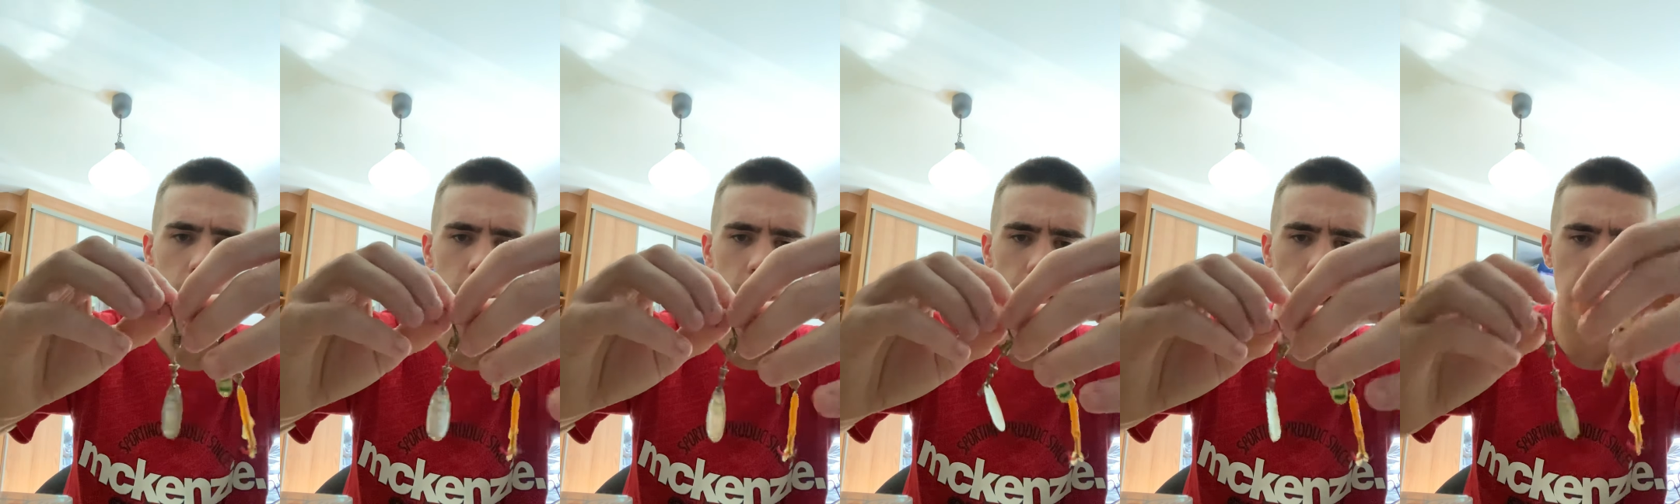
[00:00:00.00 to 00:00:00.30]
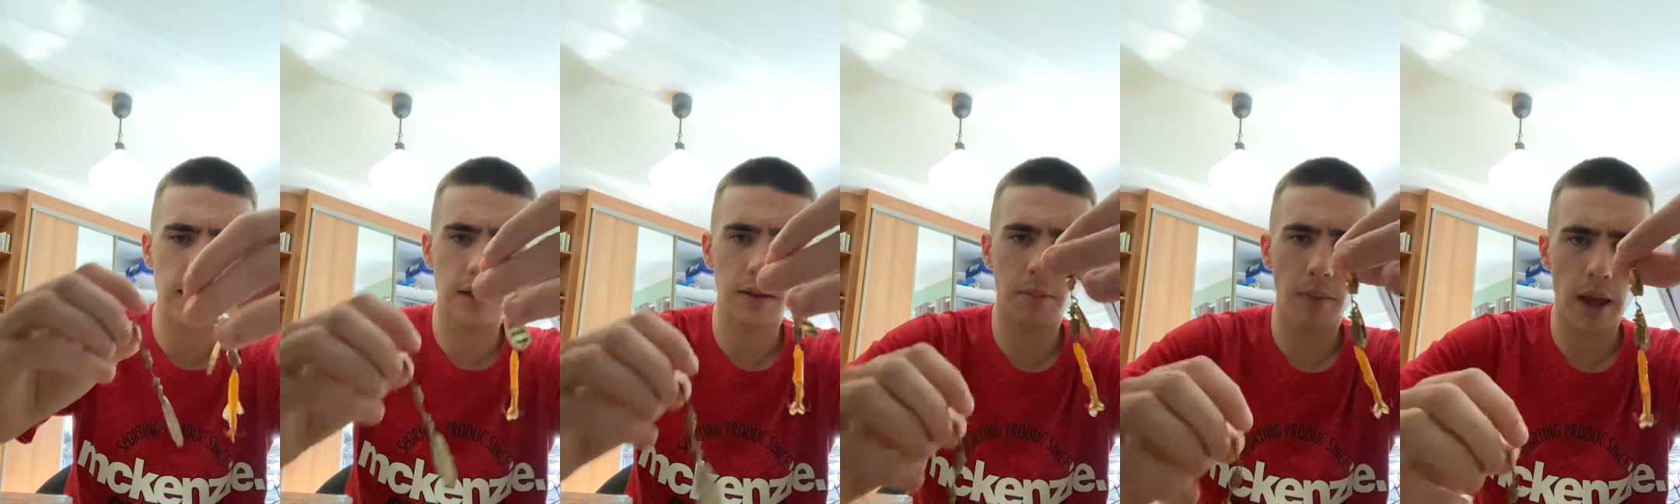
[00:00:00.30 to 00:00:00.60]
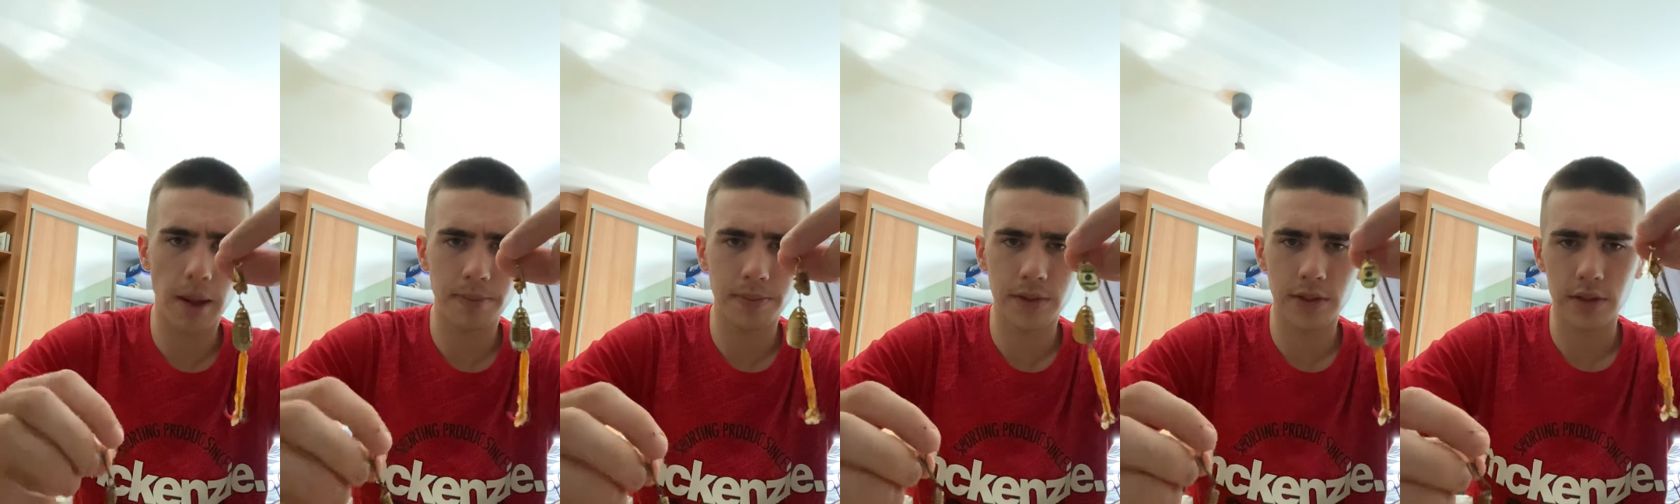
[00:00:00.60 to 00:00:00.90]
That's a
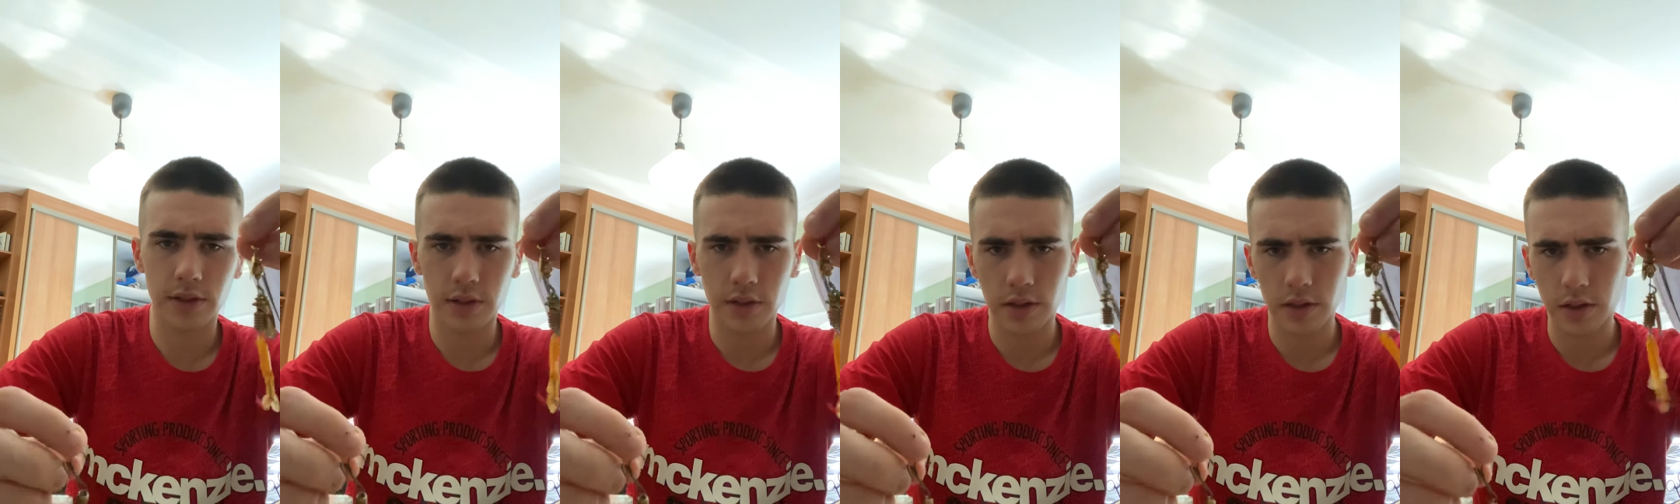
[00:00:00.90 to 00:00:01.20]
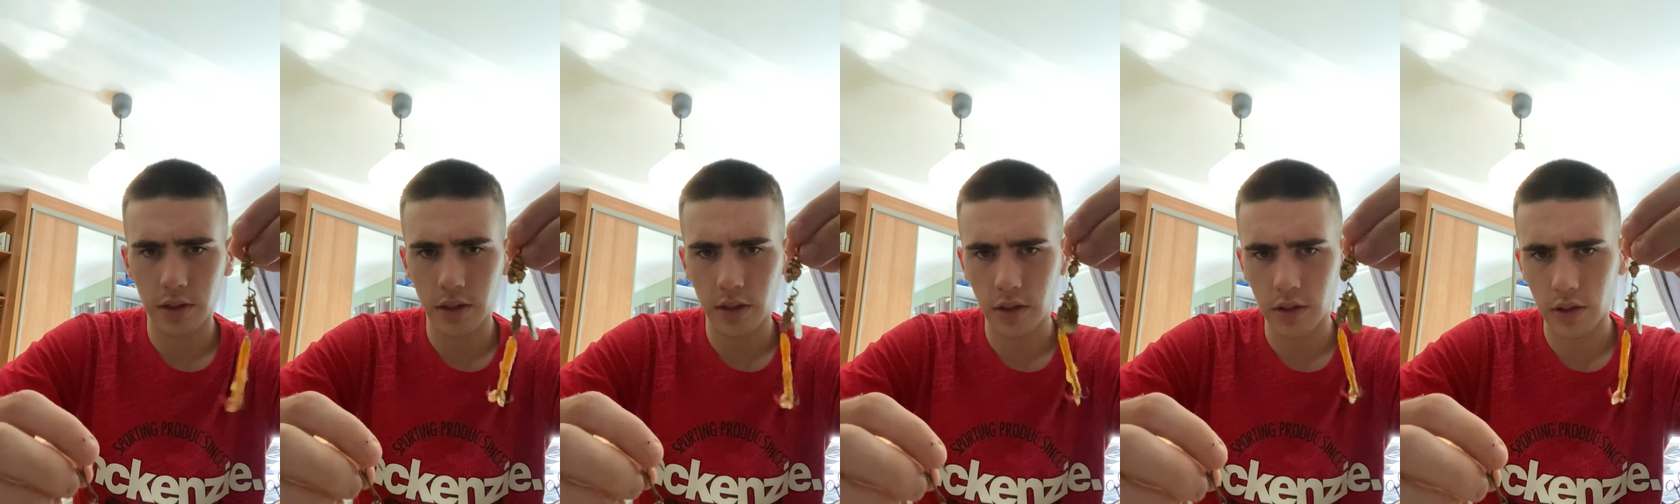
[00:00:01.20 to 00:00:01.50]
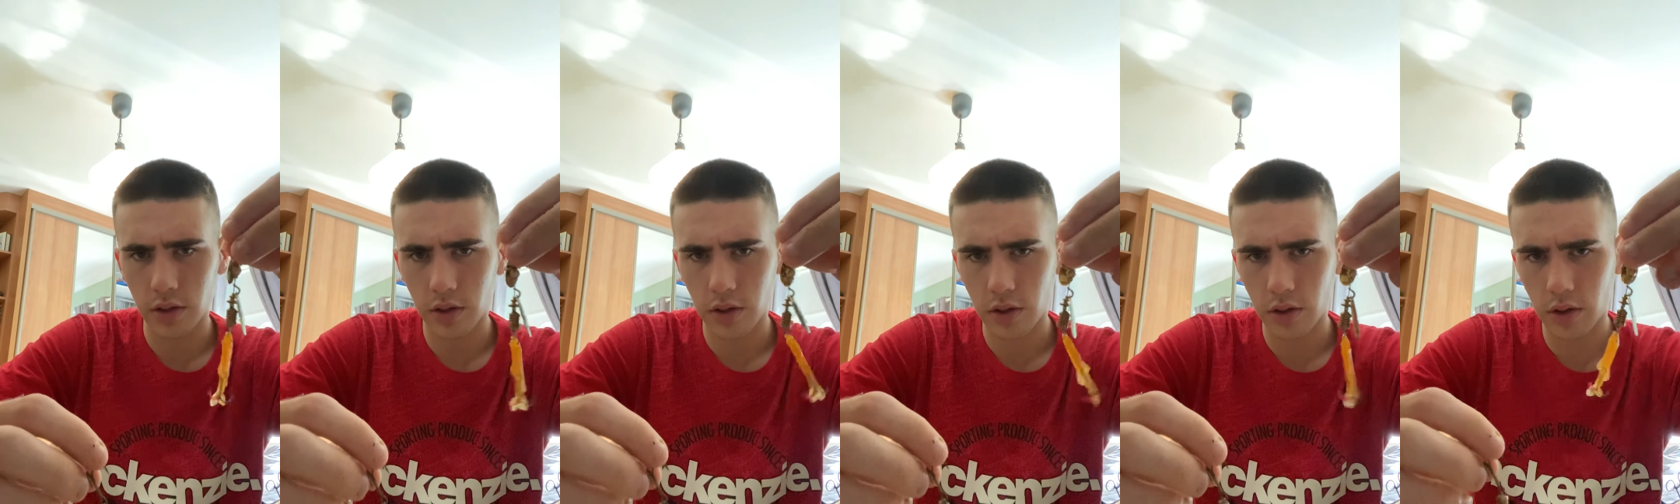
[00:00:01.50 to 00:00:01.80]
Mepps
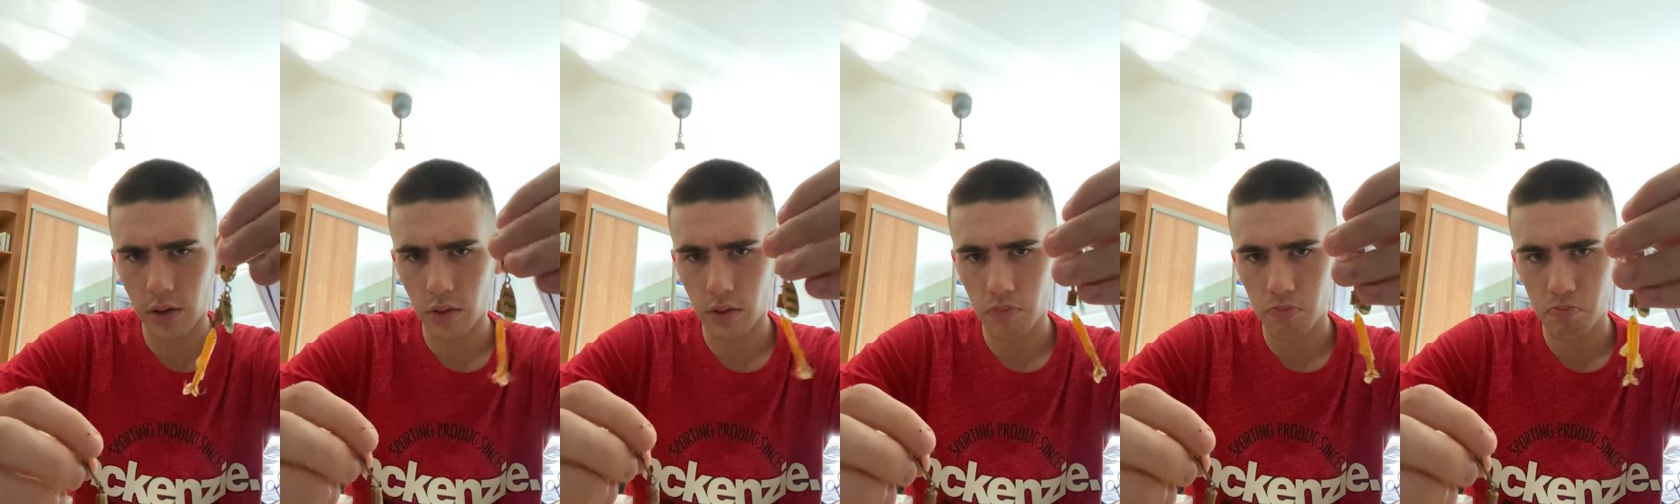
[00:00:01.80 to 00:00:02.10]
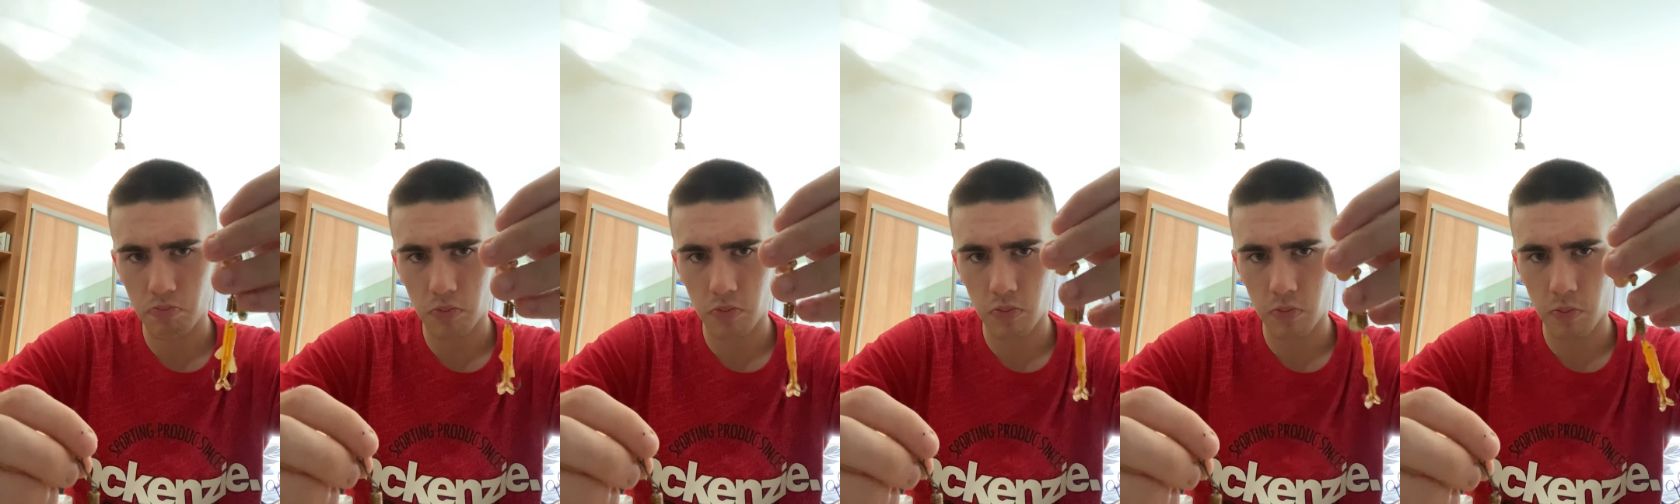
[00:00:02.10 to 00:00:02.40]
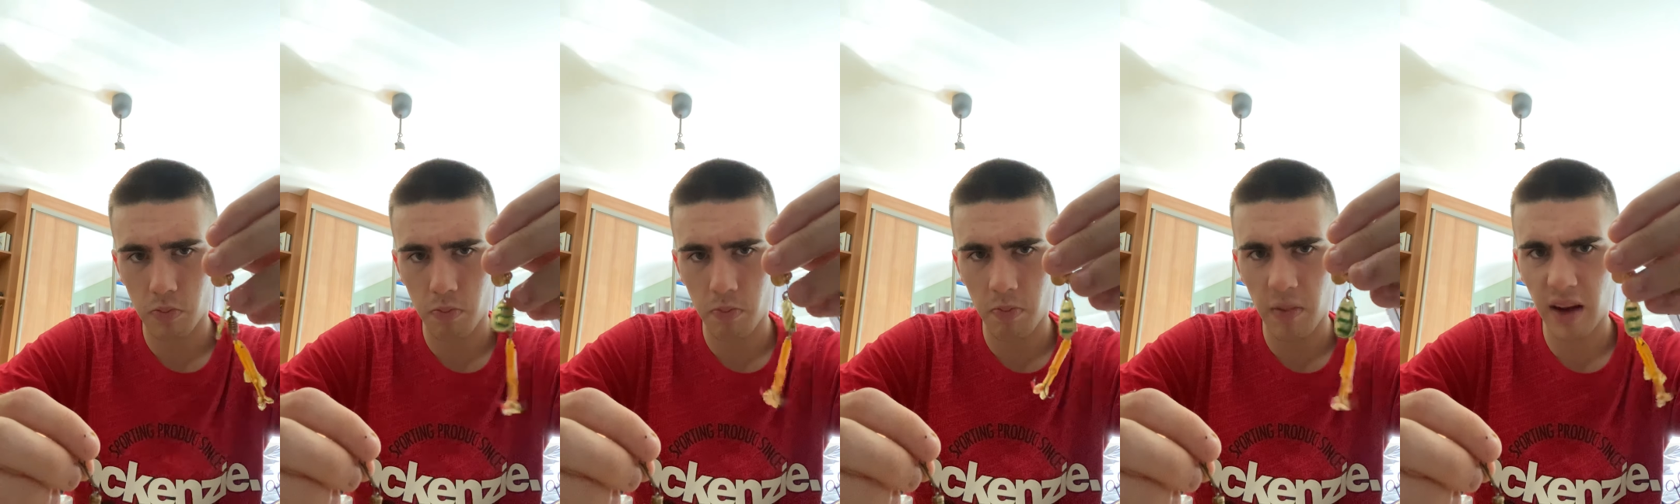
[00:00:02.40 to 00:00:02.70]

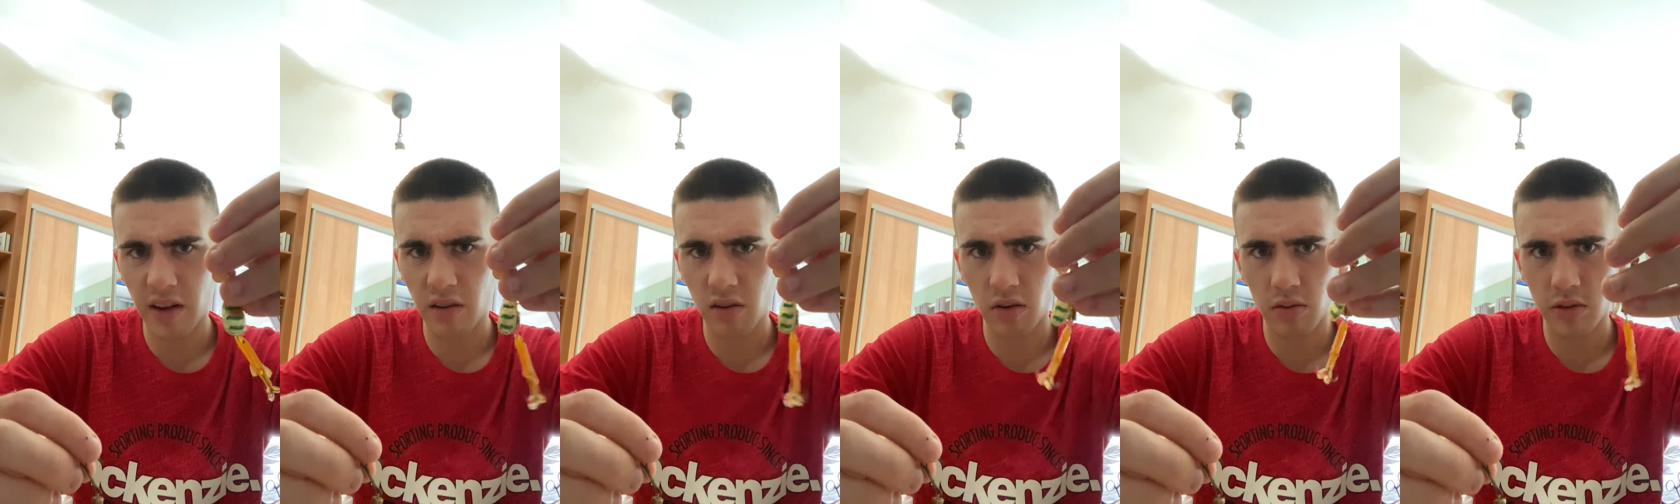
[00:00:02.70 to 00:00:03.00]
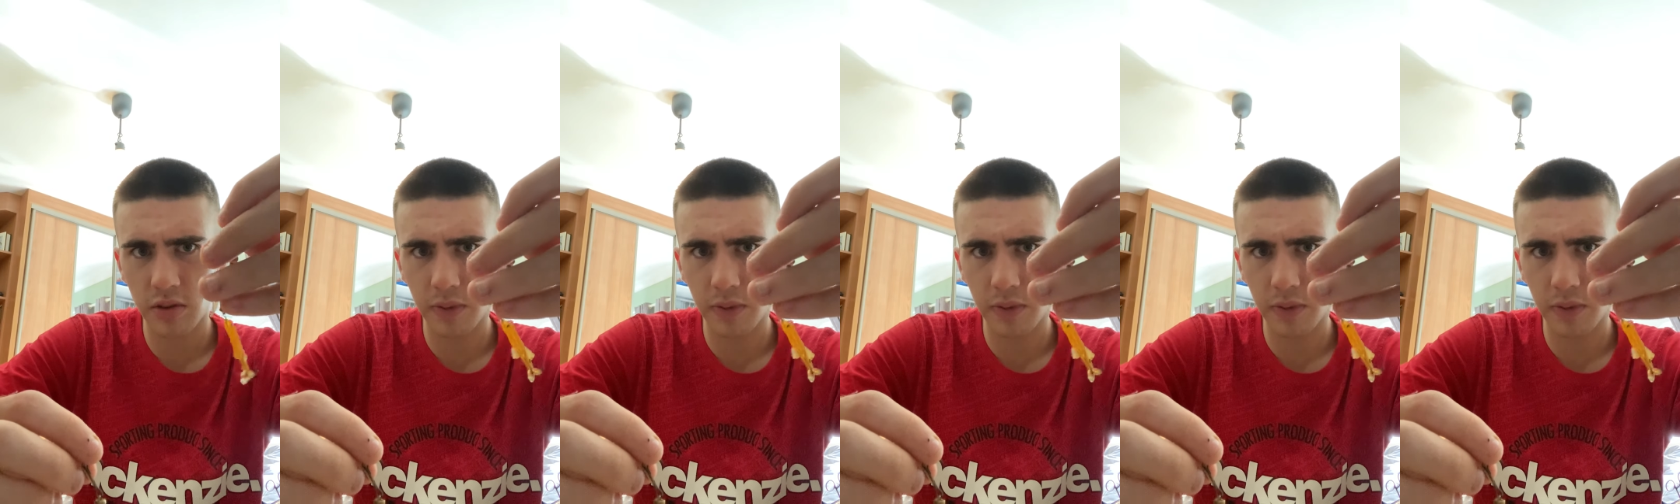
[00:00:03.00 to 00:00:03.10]
minnow